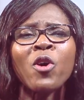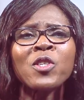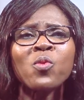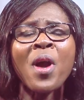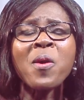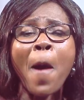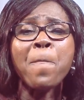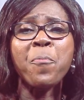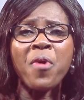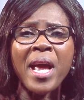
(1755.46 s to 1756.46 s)
Because when you
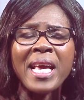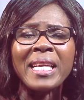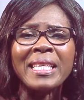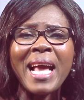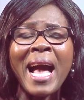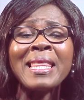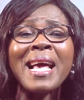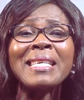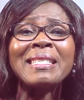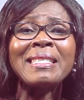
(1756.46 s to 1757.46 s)
are praying and
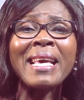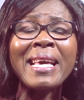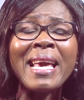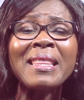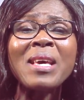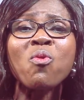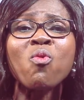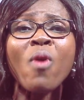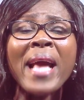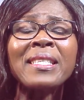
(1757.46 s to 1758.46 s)
they are seeking the
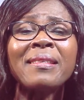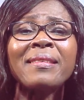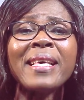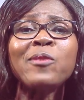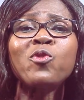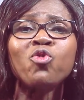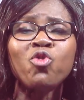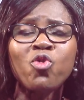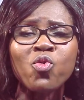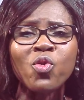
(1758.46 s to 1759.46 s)
right thing to
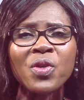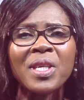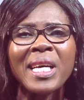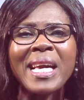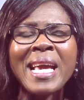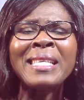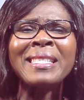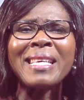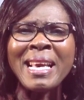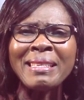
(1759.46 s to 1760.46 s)
do,
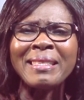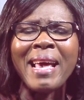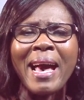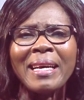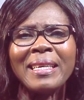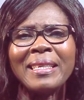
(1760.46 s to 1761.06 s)
it's easier.